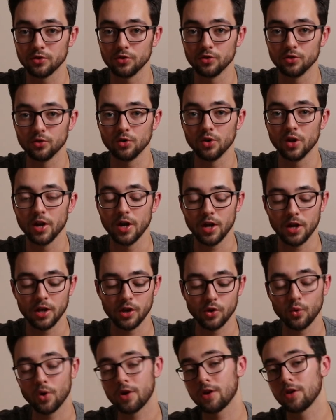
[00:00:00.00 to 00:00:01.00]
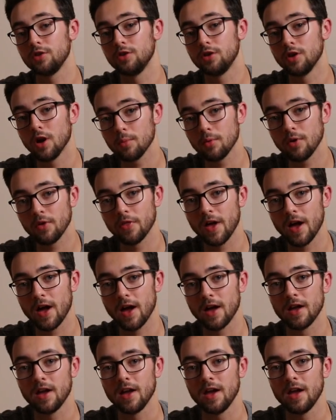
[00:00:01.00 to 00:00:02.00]
to, you wanna double
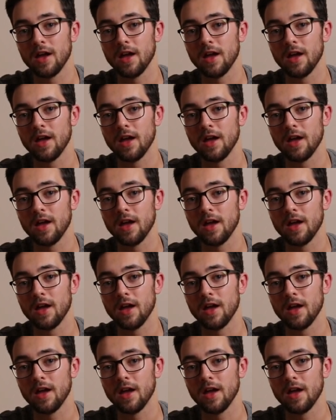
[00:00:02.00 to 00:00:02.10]
that,